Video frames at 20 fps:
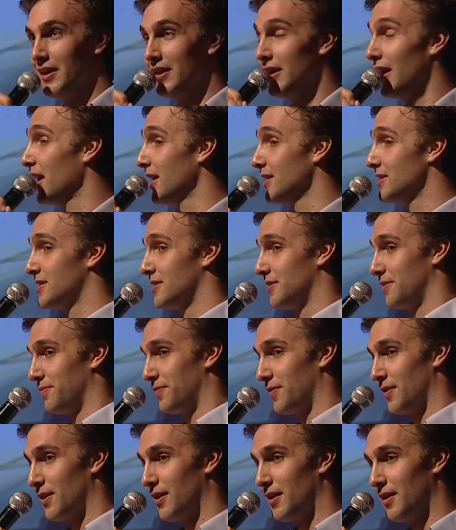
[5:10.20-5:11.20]
Yet,
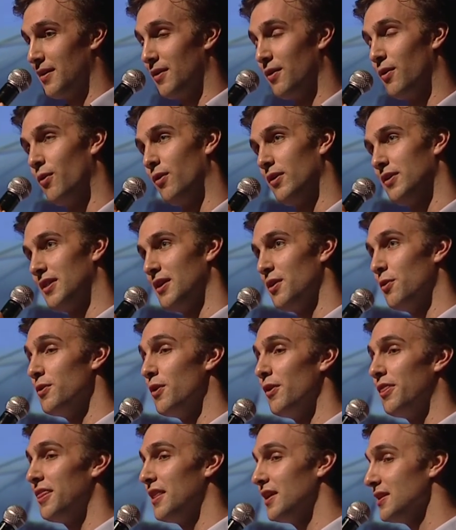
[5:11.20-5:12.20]
there
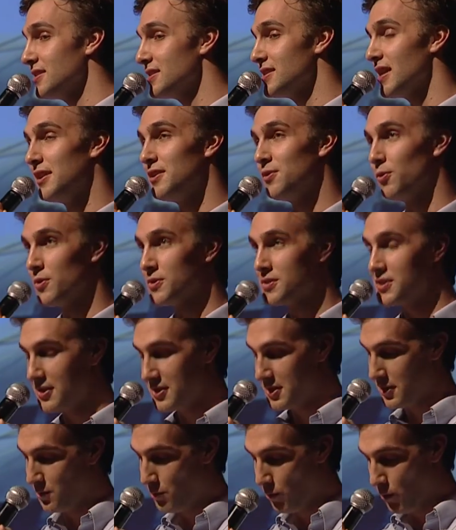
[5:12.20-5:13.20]
were things that also
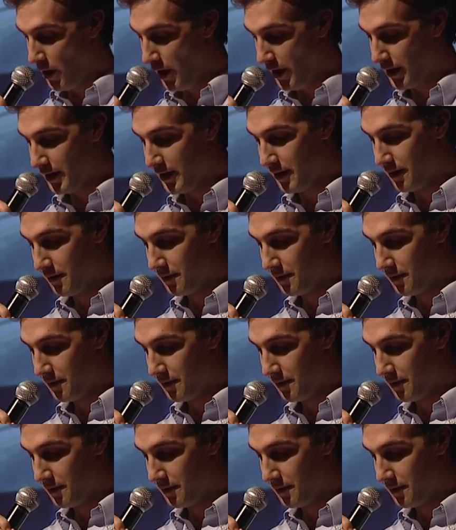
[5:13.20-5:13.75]
didn't work.